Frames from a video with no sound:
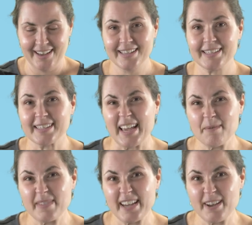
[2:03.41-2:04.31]

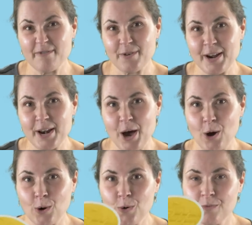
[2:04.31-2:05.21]
Same thing for an
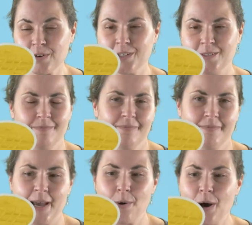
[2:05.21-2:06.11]
oval.
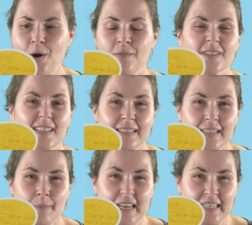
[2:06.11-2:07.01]
Now, an oval is a
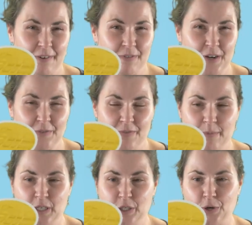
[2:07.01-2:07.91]
little bit different
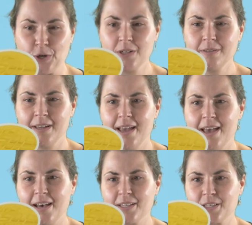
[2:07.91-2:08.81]
from a circle.
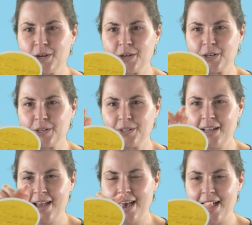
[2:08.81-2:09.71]
A circle
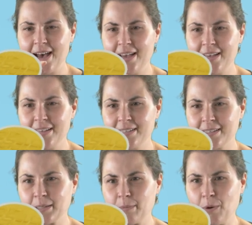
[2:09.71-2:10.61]
uh, is a
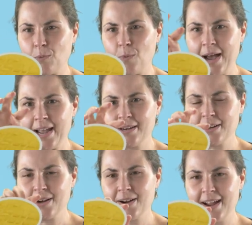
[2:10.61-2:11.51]
little bit
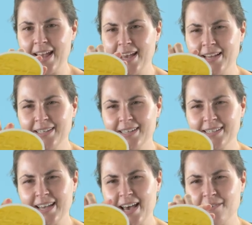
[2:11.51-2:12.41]
wider and it
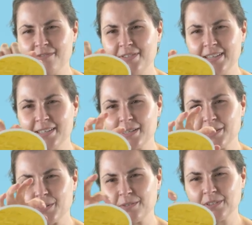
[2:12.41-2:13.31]
doesn't have these
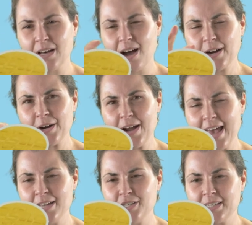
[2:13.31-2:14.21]
sort of longer
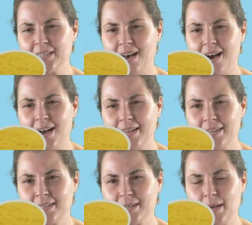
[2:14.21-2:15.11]
edges on
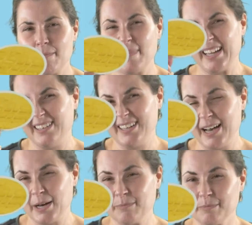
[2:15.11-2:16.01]
it but
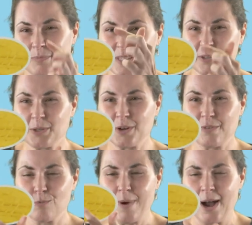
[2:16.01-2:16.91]
um, still sort of
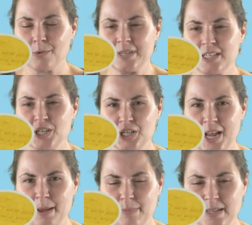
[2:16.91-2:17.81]
a rounded
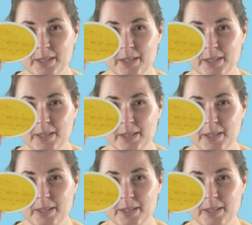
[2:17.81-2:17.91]
shape.